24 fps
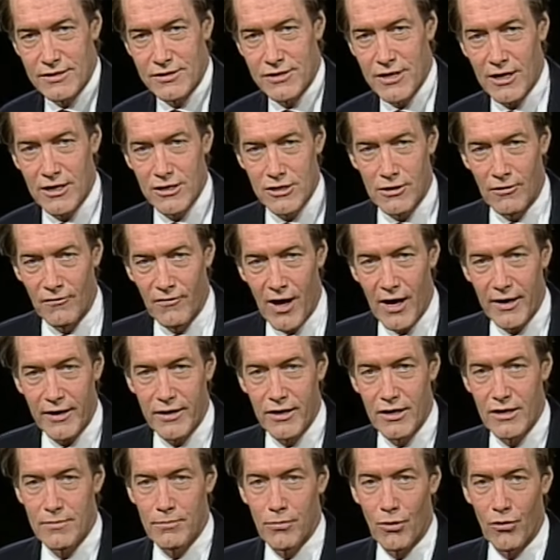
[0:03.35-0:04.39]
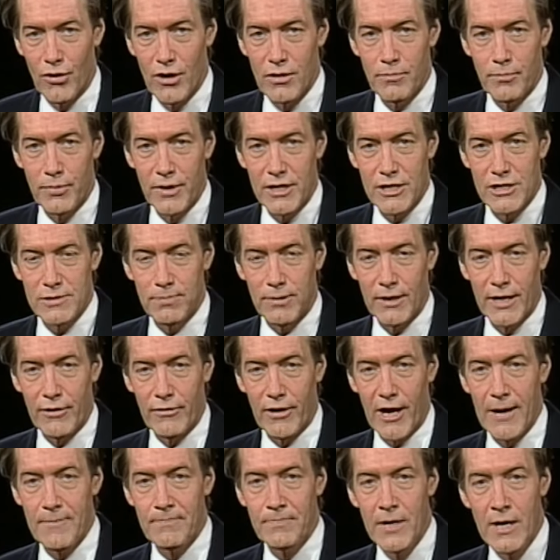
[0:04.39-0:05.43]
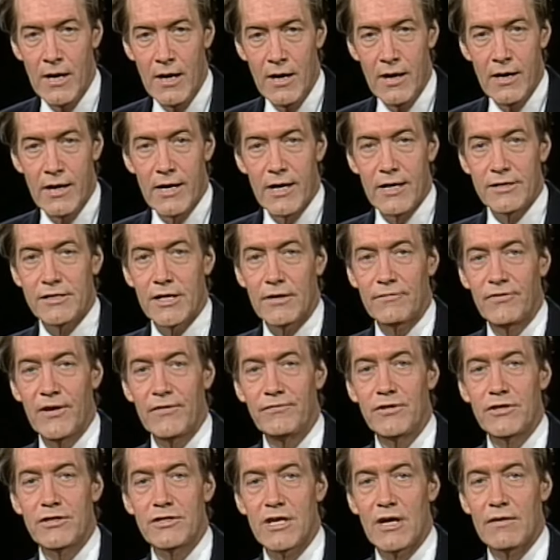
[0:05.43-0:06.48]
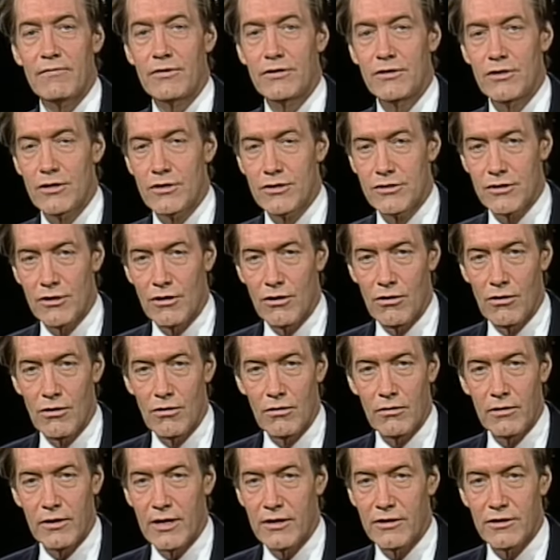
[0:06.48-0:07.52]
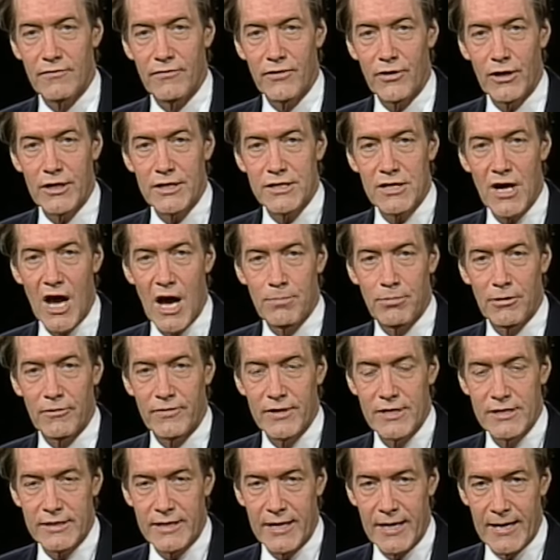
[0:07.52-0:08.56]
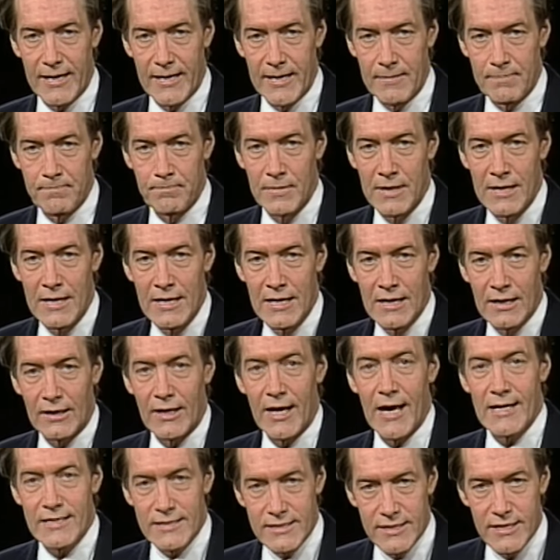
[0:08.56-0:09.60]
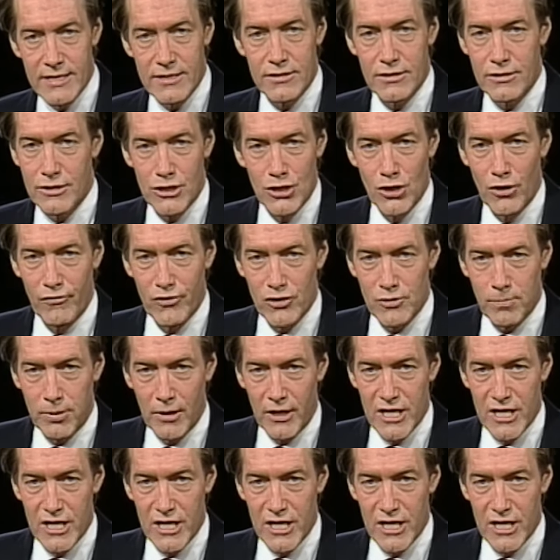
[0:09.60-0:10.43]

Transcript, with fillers: The Czechoslovakian-born British playwright is at 57 years old at the very top of his game. Last season, two of his